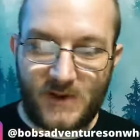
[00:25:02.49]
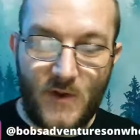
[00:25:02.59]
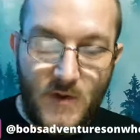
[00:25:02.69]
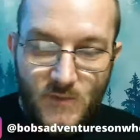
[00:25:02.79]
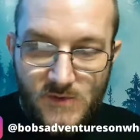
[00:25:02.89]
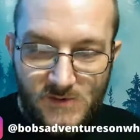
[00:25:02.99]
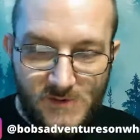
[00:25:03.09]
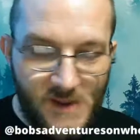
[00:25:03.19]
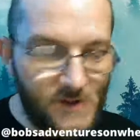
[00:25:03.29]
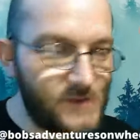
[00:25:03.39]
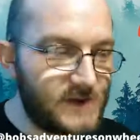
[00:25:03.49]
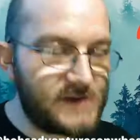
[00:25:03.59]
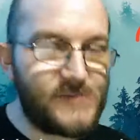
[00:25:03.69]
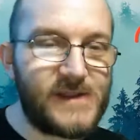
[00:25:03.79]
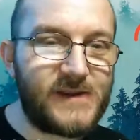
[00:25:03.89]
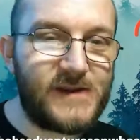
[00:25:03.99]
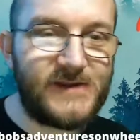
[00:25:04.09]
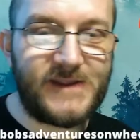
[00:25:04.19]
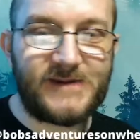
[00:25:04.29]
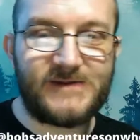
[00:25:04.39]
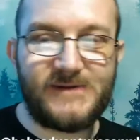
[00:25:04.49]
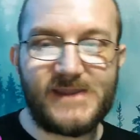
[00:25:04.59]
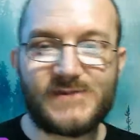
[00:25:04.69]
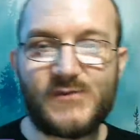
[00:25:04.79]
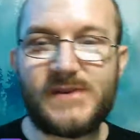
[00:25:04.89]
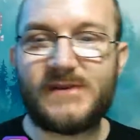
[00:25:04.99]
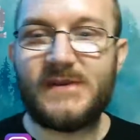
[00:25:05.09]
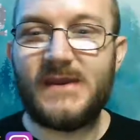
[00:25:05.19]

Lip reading: oh well, I want to come back on like next week.